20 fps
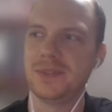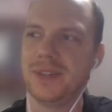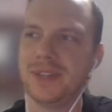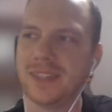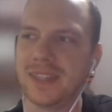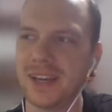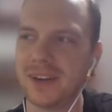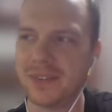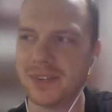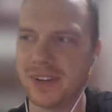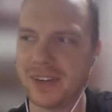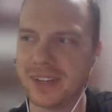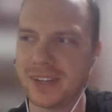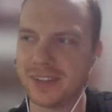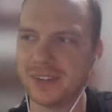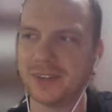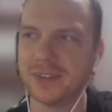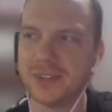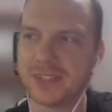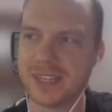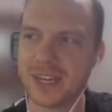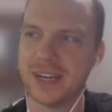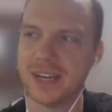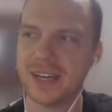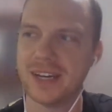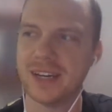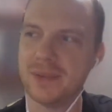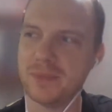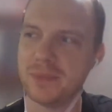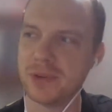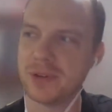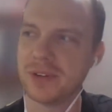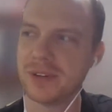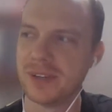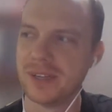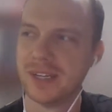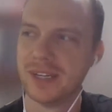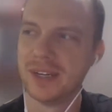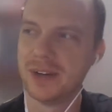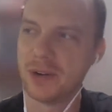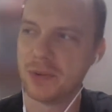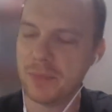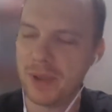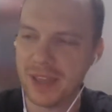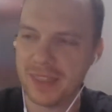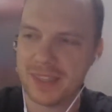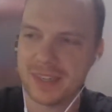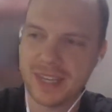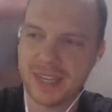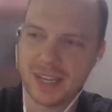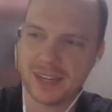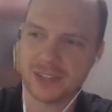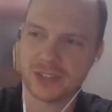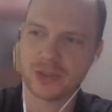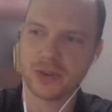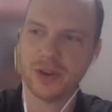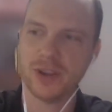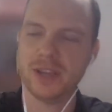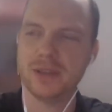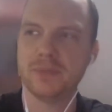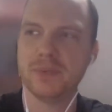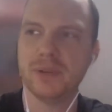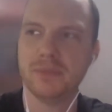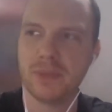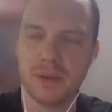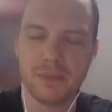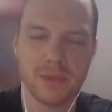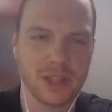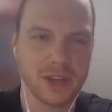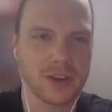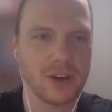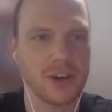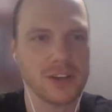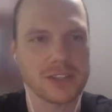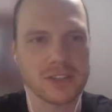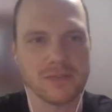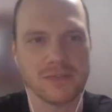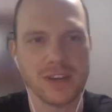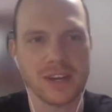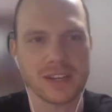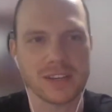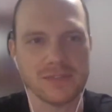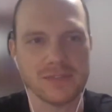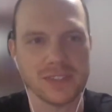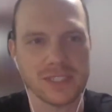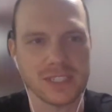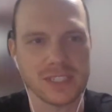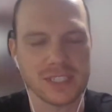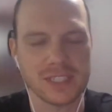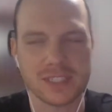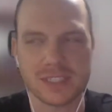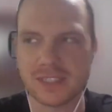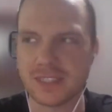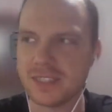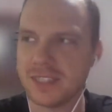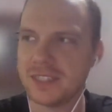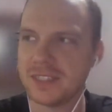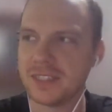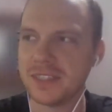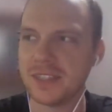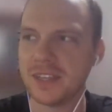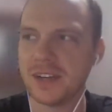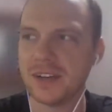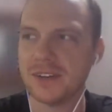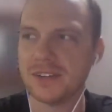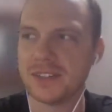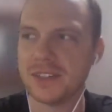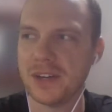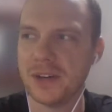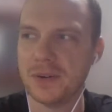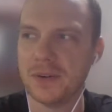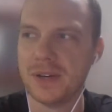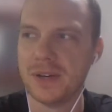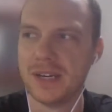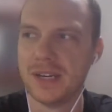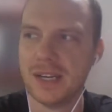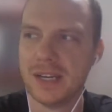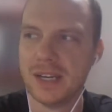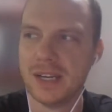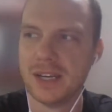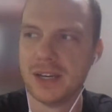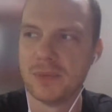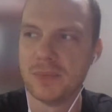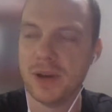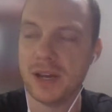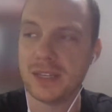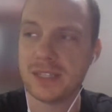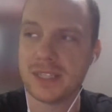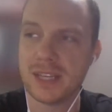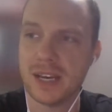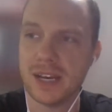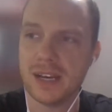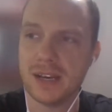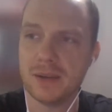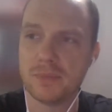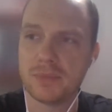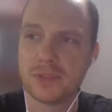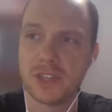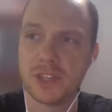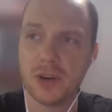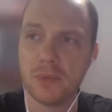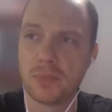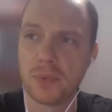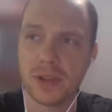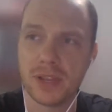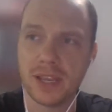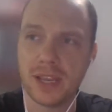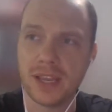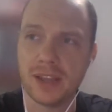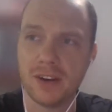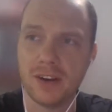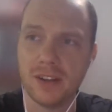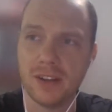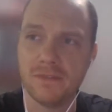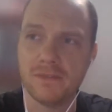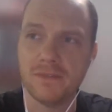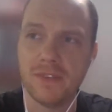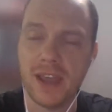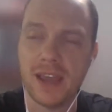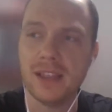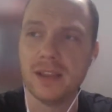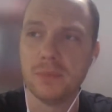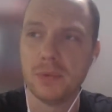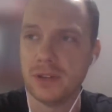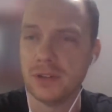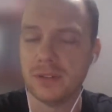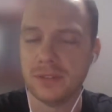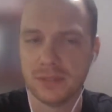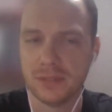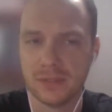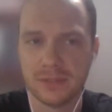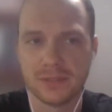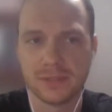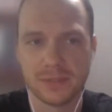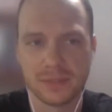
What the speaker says: want that running the whole time, or man, the data is great, but maybe the cost effectiveness isn't there. So, but still bringing it all available. We're going to see that across